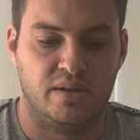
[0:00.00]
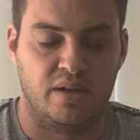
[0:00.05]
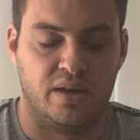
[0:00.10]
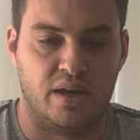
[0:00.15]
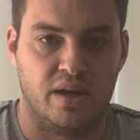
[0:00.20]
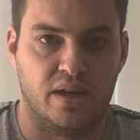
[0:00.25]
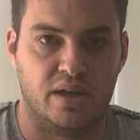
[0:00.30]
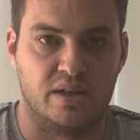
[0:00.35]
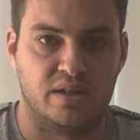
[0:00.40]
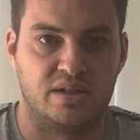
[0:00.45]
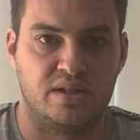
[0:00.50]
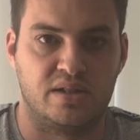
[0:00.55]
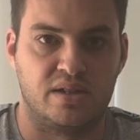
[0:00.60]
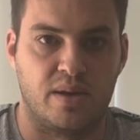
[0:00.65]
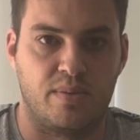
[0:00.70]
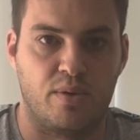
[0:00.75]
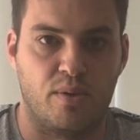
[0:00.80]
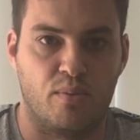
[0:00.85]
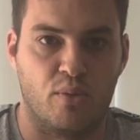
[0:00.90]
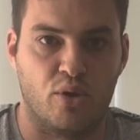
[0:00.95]
uh,
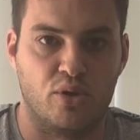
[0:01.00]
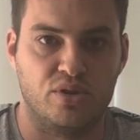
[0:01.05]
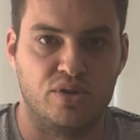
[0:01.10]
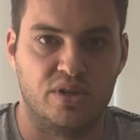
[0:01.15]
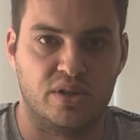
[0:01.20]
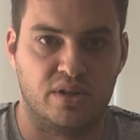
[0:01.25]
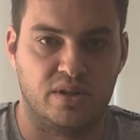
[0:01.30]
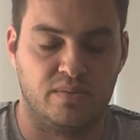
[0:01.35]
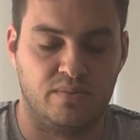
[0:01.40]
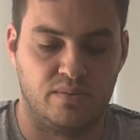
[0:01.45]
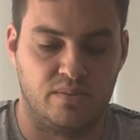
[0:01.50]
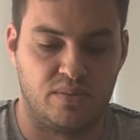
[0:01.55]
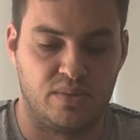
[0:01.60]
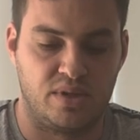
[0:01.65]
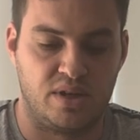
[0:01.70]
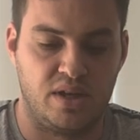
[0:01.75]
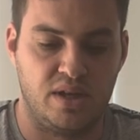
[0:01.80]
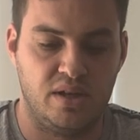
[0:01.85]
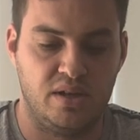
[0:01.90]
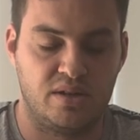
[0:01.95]
Stepper motor
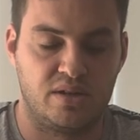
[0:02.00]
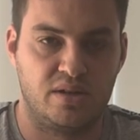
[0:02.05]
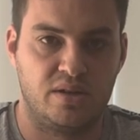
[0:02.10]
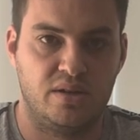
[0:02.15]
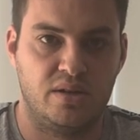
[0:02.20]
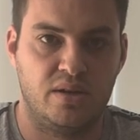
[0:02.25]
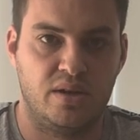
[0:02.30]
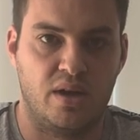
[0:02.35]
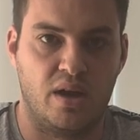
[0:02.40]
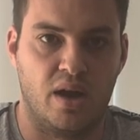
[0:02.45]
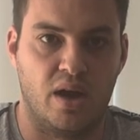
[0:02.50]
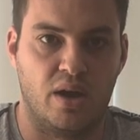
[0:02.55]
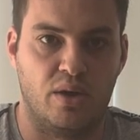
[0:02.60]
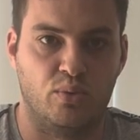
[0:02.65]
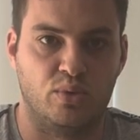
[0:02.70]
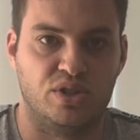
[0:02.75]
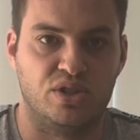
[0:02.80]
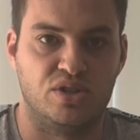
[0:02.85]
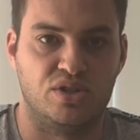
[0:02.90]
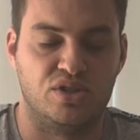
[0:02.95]
kit, uh,
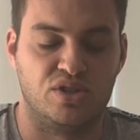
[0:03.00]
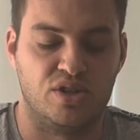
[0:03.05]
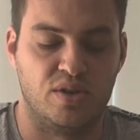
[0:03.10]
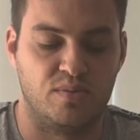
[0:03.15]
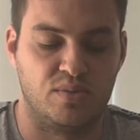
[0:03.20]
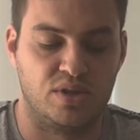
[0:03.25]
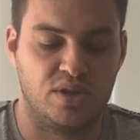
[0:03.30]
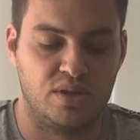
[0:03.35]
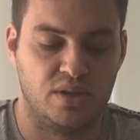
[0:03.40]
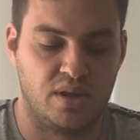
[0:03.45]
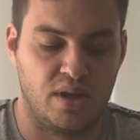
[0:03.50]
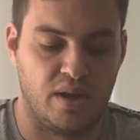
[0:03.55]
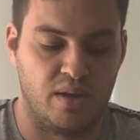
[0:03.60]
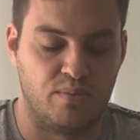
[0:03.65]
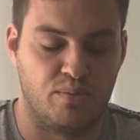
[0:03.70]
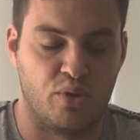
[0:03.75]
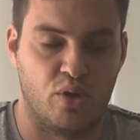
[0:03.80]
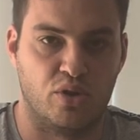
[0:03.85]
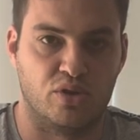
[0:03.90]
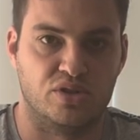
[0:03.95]
which is shipped and
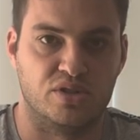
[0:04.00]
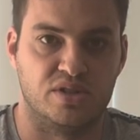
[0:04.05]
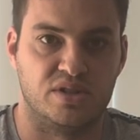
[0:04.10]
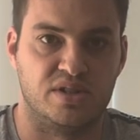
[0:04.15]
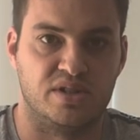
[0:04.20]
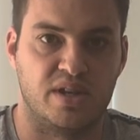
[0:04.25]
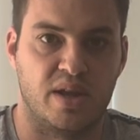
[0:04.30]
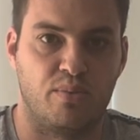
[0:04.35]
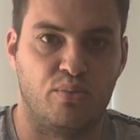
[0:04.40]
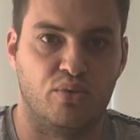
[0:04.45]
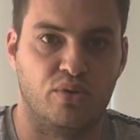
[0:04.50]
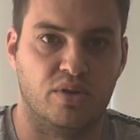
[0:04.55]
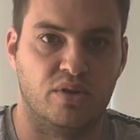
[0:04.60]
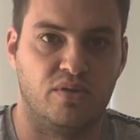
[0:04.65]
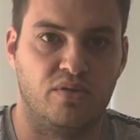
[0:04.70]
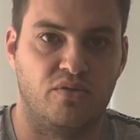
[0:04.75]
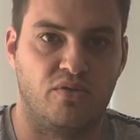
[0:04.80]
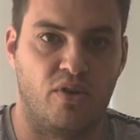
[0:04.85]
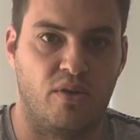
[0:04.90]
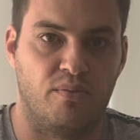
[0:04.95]
purchased separate
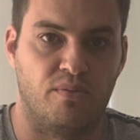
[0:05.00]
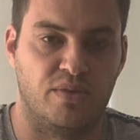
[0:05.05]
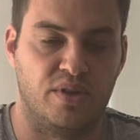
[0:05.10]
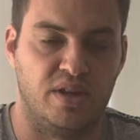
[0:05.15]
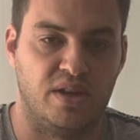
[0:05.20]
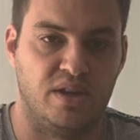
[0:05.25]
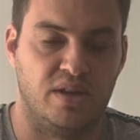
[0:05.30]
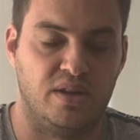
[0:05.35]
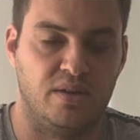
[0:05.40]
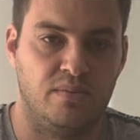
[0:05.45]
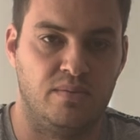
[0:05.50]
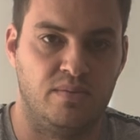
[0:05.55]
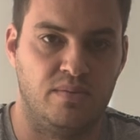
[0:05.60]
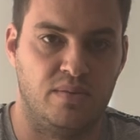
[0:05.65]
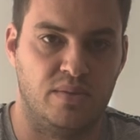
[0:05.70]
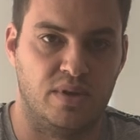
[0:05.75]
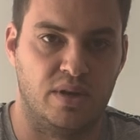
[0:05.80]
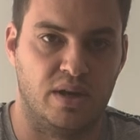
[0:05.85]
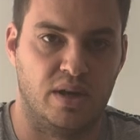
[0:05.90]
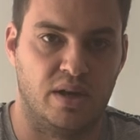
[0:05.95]
from the
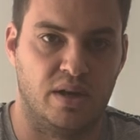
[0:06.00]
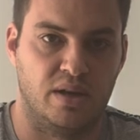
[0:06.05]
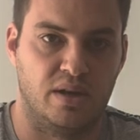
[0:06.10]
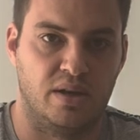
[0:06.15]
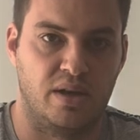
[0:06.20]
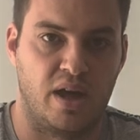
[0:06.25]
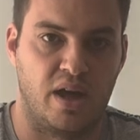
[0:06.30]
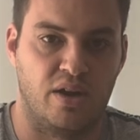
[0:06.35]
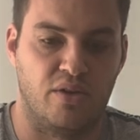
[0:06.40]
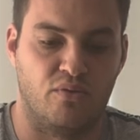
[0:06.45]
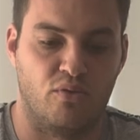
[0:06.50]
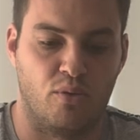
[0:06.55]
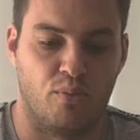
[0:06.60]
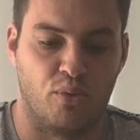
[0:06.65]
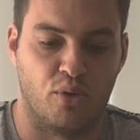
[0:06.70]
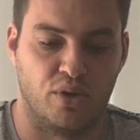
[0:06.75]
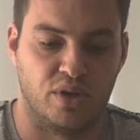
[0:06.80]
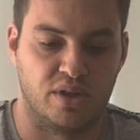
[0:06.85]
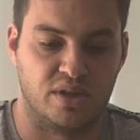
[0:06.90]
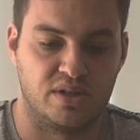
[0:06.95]
uh, Annin
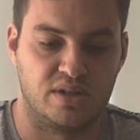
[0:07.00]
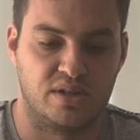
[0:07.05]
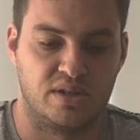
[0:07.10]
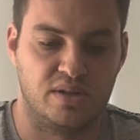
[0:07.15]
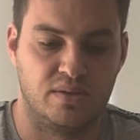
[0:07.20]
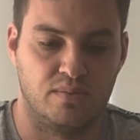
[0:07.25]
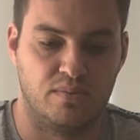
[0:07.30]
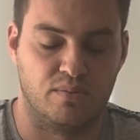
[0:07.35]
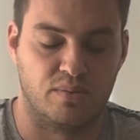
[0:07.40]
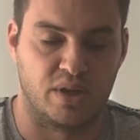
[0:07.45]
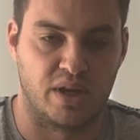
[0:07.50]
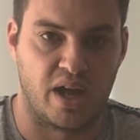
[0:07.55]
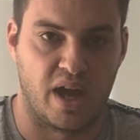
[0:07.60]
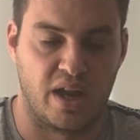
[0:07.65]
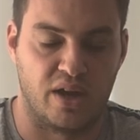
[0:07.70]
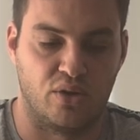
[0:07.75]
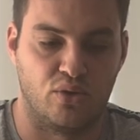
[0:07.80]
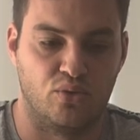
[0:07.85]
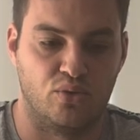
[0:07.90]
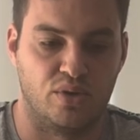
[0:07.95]
Robotics
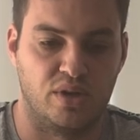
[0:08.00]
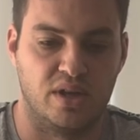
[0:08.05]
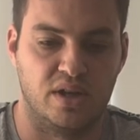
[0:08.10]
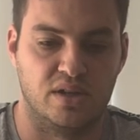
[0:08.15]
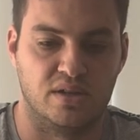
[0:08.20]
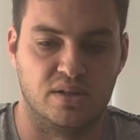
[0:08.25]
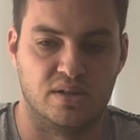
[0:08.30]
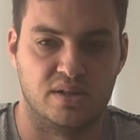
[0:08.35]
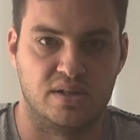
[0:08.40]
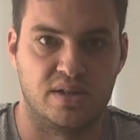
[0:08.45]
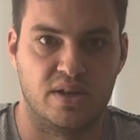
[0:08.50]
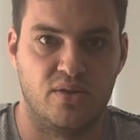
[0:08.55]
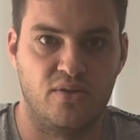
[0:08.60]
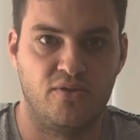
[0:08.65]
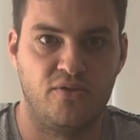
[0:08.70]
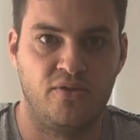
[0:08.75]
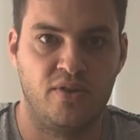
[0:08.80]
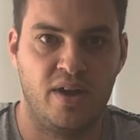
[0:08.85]
mechanical kit itself.